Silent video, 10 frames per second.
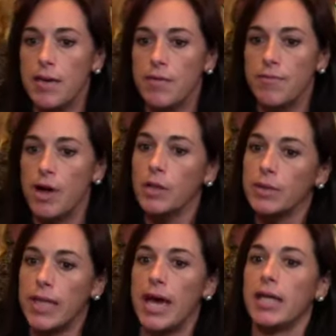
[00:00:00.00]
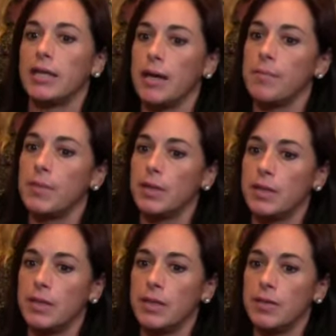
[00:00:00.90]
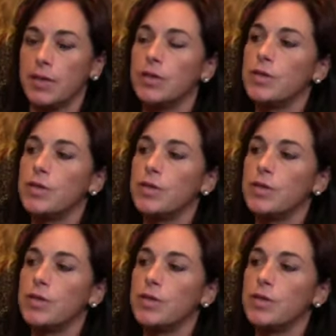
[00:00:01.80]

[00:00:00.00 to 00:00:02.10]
Following that, the good